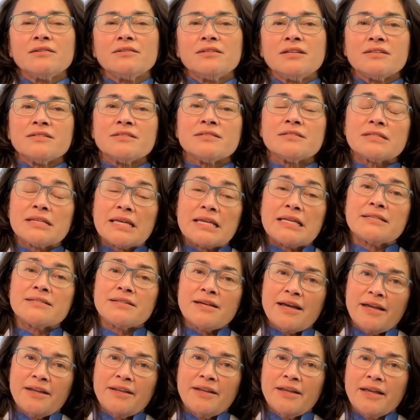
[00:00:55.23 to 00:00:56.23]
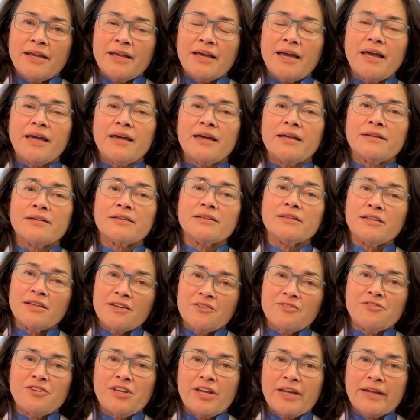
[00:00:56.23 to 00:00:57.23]
does skin tightening and
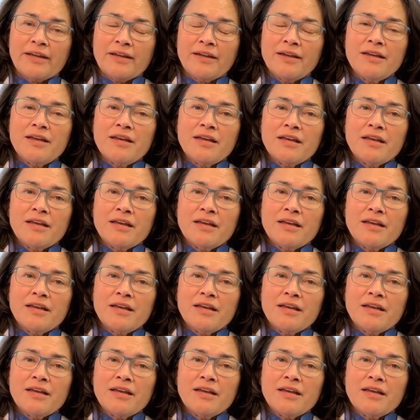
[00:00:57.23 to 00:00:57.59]
lifting.